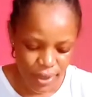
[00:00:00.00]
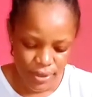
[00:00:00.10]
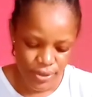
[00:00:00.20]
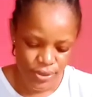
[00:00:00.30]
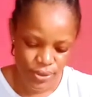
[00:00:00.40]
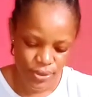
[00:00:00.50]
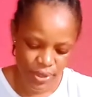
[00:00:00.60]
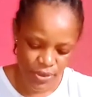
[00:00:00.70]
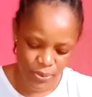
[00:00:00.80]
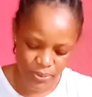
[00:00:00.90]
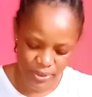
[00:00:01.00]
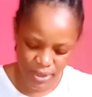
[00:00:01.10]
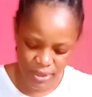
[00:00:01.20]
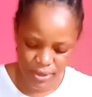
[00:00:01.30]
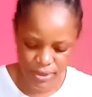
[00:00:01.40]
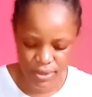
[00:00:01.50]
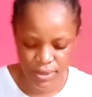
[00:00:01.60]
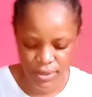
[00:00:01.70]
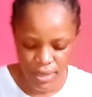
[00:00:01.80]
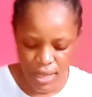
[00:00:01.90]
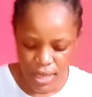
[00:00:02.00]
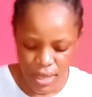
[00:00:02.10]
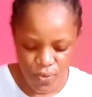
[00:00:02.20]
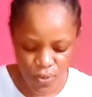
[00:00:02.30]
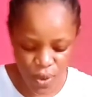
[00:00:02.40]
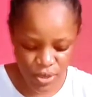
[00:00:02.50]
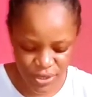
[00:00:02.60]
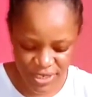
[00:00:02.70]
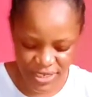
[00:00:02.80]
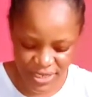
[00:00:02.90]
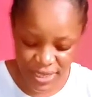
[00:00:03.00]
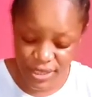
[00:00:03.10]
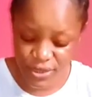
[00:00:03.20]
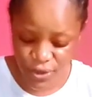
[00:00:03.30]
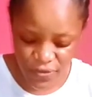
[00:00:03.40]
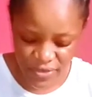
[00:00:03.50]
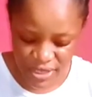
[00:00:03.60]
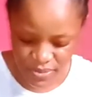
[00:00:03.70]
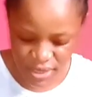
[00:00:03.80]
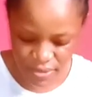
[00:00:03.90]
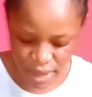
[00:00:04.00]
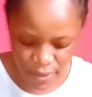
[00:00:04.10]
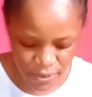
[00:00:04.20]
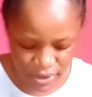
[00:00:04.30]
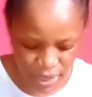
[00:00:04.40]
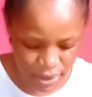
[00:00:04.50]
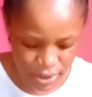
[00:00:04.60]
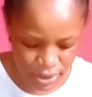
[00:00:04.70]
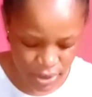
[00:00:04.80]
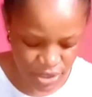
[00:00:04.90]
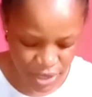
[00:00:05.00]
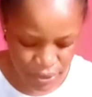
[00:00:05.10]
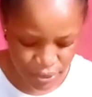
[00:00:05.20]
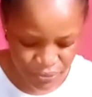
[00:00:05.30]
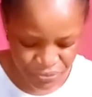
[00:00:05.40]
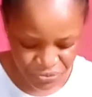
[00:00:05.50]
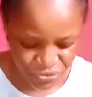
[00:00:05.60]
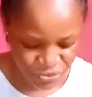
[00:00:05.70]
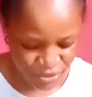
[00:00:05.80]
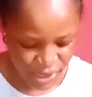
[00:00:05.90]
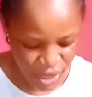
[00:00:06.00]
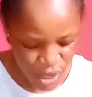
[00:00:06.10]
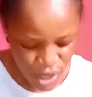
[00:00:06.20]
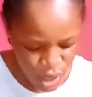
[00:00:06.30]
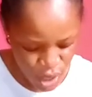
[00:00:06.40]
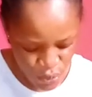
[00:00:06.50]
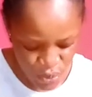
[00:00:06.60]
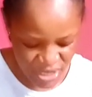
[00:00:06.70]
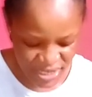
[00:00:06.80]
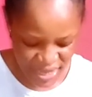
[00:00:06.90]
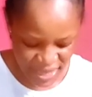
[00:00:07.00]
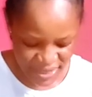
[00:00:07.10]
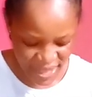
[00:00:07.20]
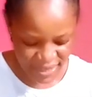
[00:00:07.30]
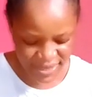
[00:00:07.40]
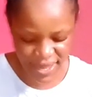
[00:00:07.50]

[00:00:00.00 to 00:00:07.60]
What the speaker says: So let me open it. What we suggested in the office, me, my boss and Sharon, we said that